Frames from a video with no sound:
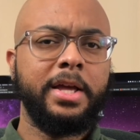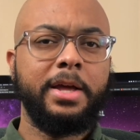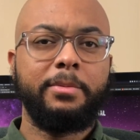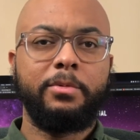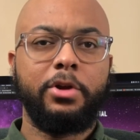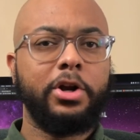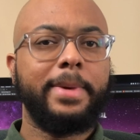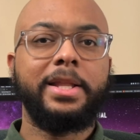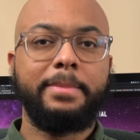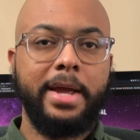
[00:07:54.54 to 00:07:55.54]
Learn
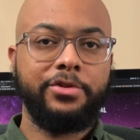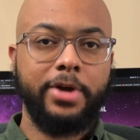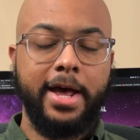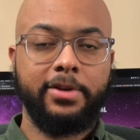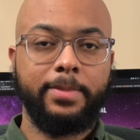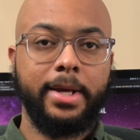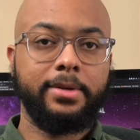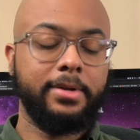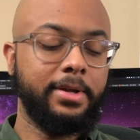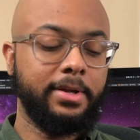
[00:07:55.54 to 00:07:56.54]
about the major
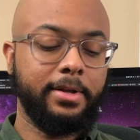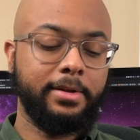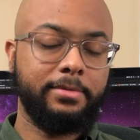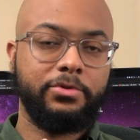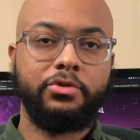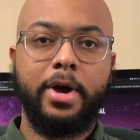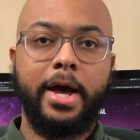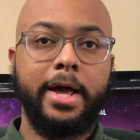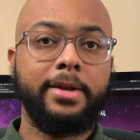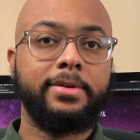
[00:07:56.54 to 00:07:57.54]
aspects:
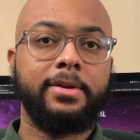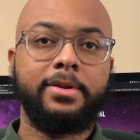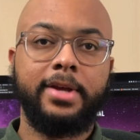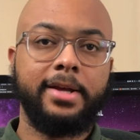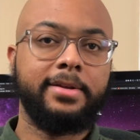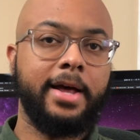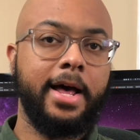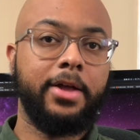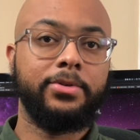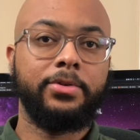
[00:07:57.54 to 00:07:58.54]
trines,
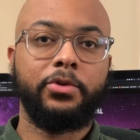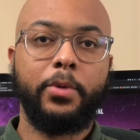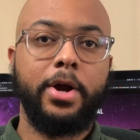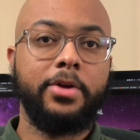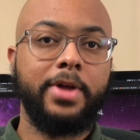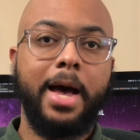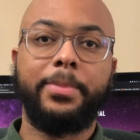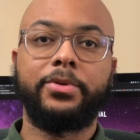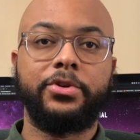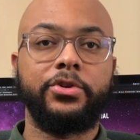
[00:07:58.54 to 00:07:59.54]
sextiles, squares,
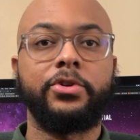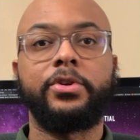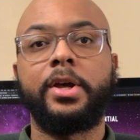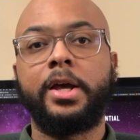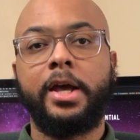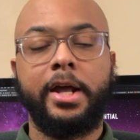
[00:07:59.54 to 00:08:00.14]
oppositions, and